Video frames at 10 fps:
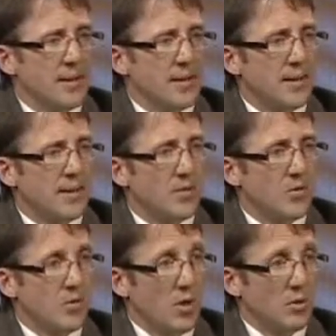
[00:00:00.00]

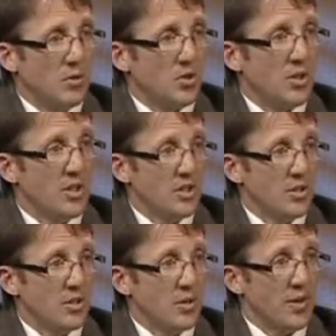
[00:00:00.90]
I would start
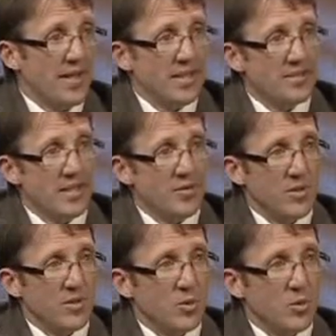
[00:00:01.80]
initially with
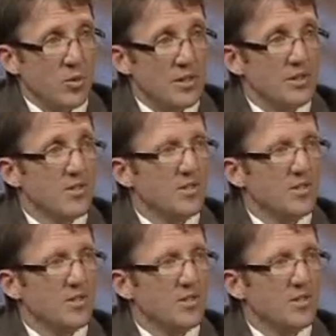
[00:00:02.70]
anti-inflammatories.